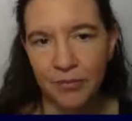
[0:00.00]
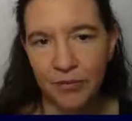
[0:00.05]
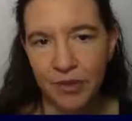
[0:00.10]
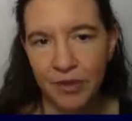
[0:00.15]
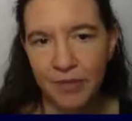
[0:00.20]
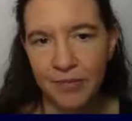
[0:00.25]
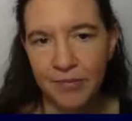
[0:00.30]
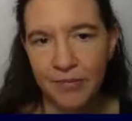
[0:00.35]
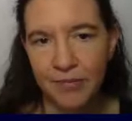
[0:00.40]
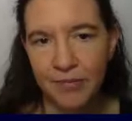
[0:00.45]
pre.
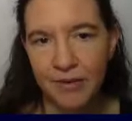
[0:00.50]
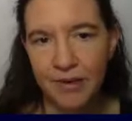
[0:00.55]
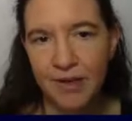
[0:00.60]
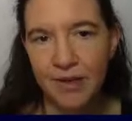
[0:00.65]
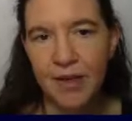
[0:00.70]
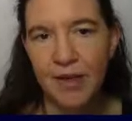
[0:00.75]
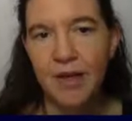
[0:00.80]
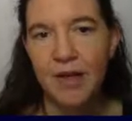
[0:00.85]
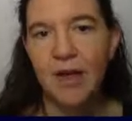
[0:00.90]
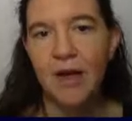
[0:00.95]

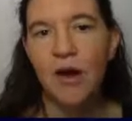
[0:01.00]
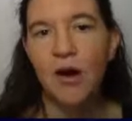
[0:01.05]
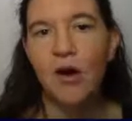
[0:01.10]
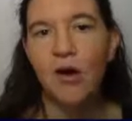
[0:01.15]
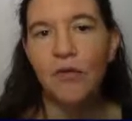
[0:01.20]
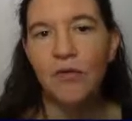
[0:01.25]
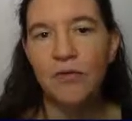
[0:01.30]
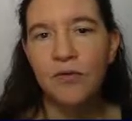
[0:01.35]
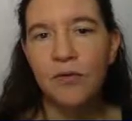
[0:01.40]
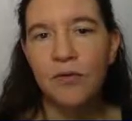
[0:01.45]

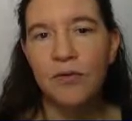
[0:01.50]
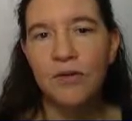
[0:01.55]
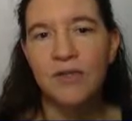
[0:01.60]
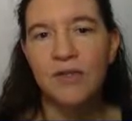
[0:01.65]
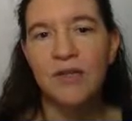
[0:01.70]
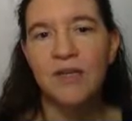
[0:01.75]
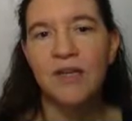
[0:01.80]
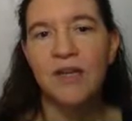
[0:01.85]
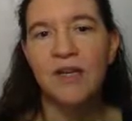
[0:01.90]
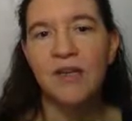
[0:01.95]
Of
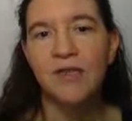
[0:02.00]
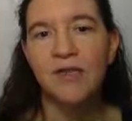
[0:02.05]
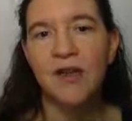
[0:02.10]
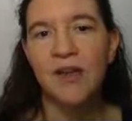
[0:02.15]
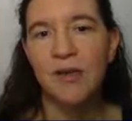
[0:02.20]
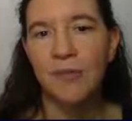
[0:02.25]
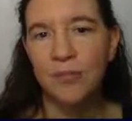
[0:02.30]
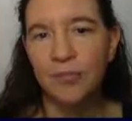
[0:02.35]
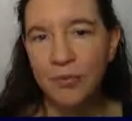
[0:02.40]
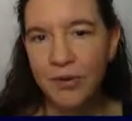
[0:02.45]
course, if
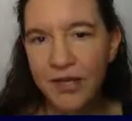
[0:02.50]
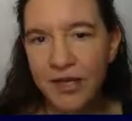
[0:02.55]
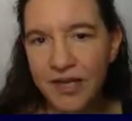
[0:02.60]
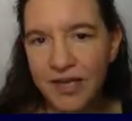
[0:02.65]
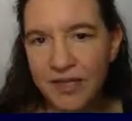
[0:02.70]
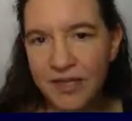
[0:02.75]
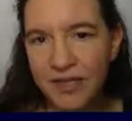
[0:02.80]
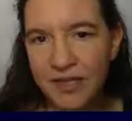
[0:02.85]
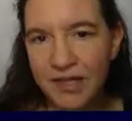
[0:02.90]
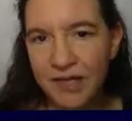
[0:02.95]
a pre
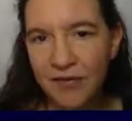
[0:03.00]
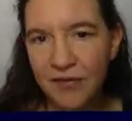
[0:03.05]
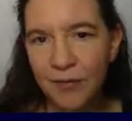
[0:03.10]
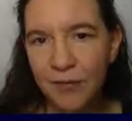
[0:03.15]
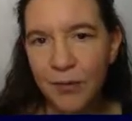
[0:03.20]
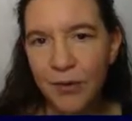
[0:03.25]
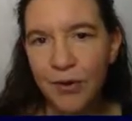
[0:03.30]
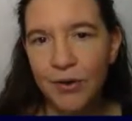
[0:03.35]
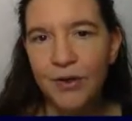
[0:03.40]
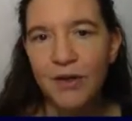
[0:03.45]
doesn't
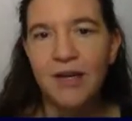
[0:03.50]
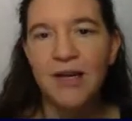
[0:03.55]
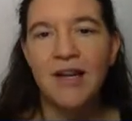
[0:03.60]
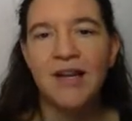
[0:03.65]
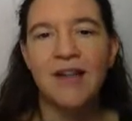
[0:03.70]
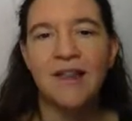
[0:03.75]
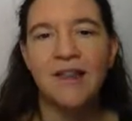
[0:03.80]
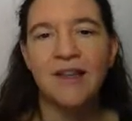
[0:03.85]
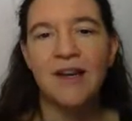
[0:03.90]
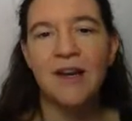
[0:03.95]
even work,
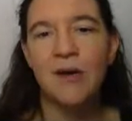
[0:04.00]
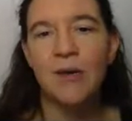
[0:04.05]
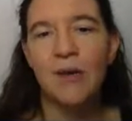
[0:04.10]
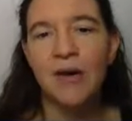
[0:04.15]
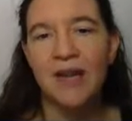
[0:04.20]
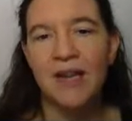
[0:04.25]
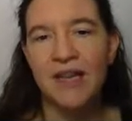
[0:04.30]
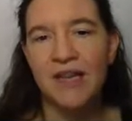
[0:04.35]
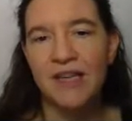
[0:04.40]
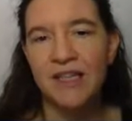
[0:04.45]

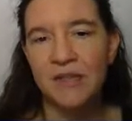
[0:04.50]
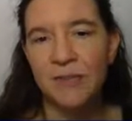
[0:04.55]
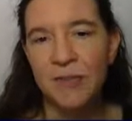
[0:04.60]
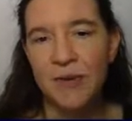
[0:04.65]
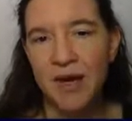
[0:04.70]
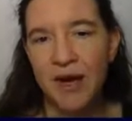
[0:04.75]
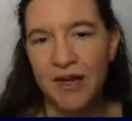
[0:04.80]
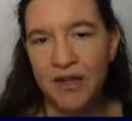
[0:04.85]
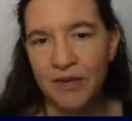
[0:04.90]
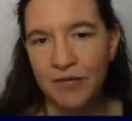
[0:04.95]
our
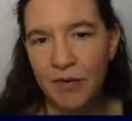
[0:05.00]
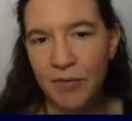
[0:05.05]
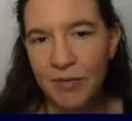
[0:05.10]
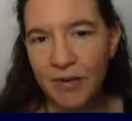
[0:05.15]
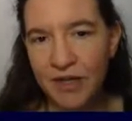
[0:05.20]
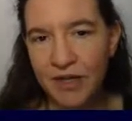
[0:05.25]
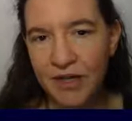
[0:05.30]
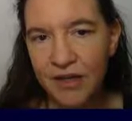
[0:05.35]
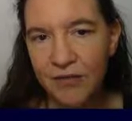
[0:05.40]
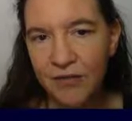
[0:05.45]
ASPR that we're
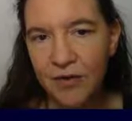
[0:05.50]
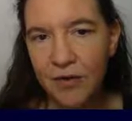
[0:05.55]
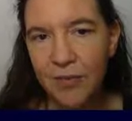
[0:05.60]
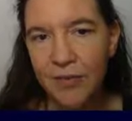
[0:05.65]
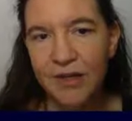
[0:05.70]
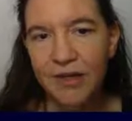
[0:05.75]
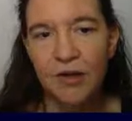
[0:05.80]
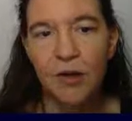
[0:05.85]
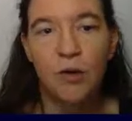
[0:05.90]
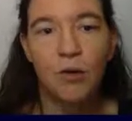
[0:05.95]
building from
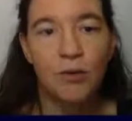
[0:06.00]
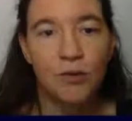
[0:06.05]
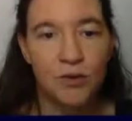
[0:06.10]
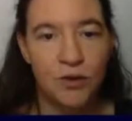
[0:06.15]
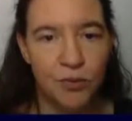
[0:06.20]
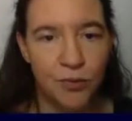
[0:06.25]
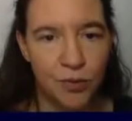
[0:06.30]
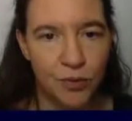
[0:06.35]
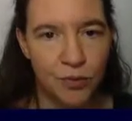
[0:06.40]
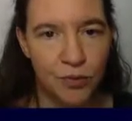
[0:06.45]
it
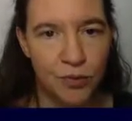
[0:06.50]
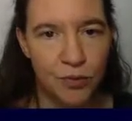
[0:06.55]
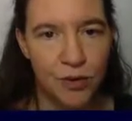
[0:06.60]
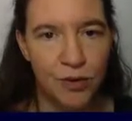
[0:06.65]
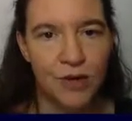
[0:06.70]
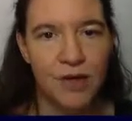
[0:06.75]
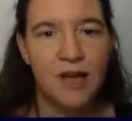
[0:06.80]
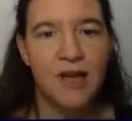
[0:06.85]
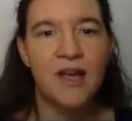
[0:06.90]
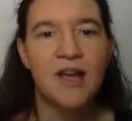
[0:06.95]
also won't
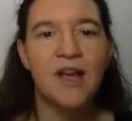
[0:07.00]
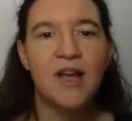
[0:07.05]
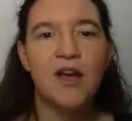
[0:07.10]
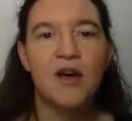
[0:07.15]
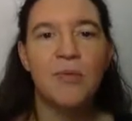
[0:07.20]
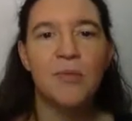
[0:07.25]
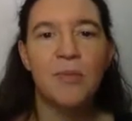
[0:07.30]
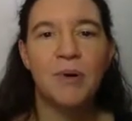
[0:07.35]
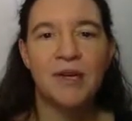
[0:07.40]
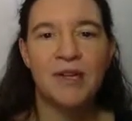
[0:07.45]
work.
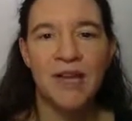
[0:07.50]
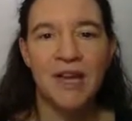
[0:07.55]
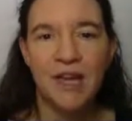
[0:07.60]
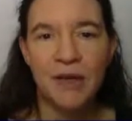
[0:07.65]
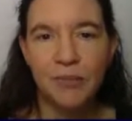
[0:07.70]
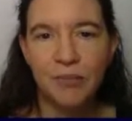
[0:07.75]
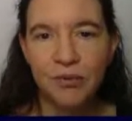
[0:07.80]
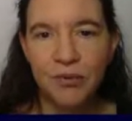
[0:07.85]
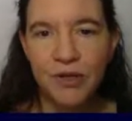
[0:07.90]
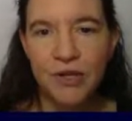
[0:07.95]
But
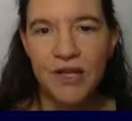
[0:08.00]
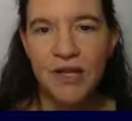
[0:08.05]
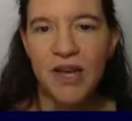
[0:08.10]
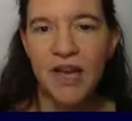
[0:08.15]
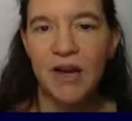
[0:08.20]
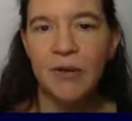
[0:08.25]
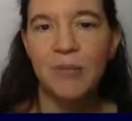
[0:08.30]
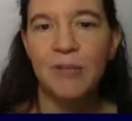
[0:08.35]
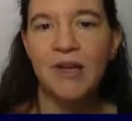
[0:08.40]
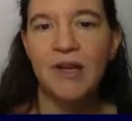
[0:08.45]
a pre
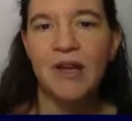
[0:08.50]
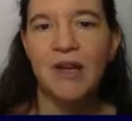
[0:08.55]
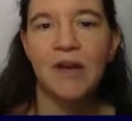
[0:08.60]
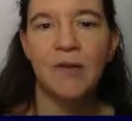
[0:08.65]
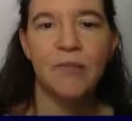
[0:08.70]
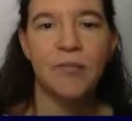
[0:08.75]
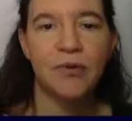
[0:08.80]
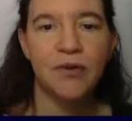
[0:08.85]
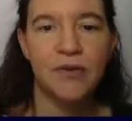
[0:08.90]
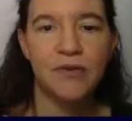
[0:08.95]
can be a
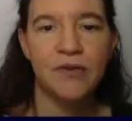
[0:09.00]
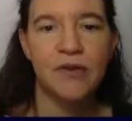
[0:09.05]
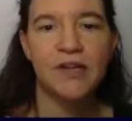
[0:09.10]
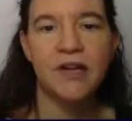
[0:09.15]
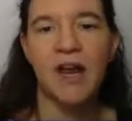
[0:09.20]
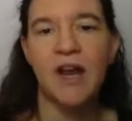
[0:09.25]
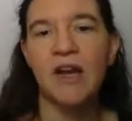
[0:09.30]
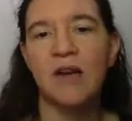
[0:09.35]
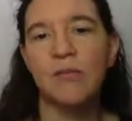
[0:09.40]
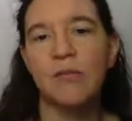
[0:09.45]
perfect
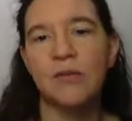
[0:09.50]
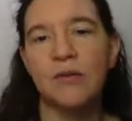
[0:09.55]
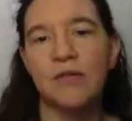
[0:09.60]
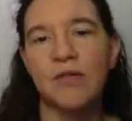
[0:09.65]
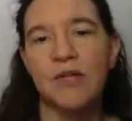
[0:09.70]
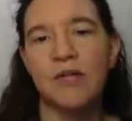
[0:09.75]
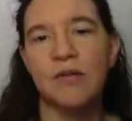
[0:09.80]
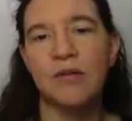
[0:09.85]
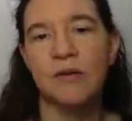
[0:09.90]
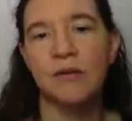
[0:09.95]

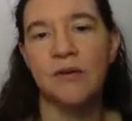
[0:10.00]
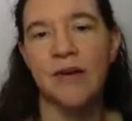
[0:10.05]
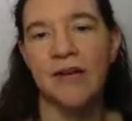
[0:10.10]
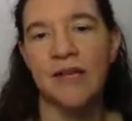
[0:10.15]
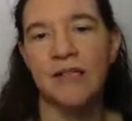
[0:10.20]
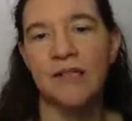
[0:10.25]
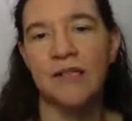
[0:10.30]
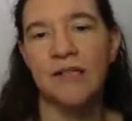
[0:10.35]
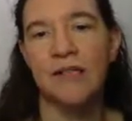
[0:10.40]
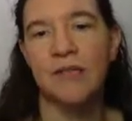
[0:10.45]
100%
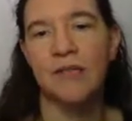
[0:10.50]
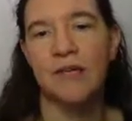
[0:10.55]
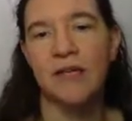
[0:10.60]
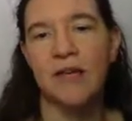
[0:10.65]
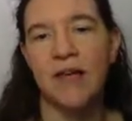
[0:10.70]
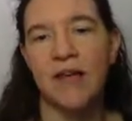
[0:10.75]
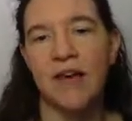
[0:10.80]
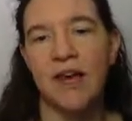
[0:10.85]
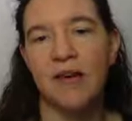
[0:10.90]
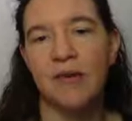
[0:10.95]
correct
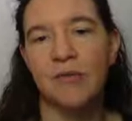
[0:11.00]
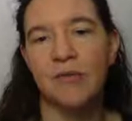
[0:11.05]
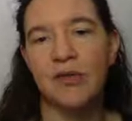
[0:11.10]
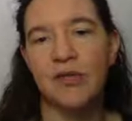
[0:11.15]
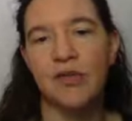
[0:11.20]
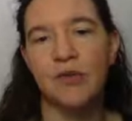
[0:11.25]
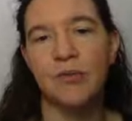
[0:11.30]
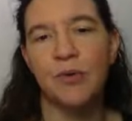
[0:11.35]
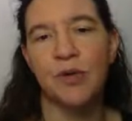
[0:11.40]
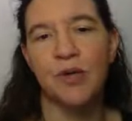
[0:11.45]
and
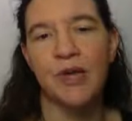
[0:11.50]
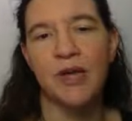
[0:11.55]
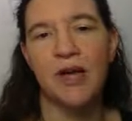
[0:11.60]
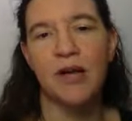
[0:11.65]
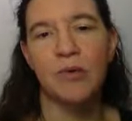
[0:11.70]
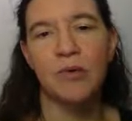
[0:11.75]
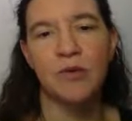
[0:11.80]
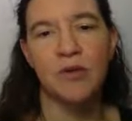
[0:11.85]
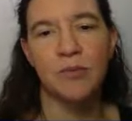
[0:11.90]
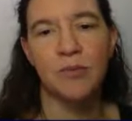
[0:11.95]
100% working
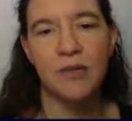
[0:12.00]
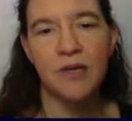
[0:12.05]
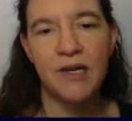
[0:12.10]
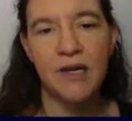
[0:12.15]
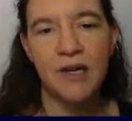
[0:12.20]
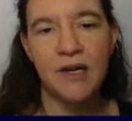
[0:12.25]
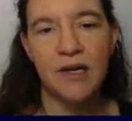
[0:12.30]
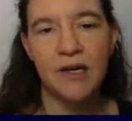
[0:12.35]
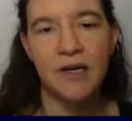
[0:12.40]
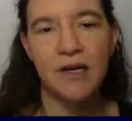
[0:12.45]
algorithm
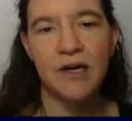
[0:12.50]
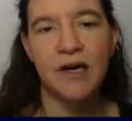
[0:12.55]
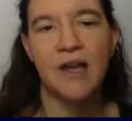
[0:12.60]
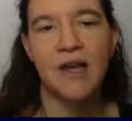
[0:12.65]
here,